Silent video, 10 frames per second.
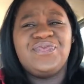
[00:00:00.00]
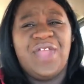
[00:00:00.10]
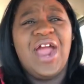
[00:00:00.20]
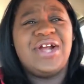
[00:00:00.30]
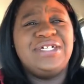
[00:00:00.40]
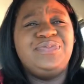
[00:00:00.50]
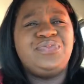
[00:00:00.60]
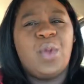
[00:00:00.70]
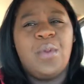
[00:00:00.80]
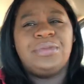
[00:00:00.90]
that hurt.
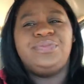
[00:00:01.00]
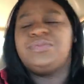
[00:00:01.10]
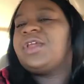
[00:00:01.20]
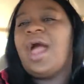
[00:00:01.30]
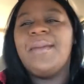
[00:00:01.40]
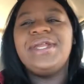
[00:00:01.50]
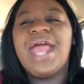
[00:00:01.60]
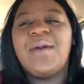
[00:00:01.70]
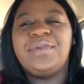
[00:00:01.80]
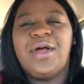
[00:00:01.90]
Comment
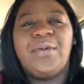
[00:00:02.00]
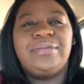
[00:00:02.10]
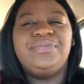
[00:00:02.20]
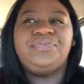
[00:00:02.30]
down below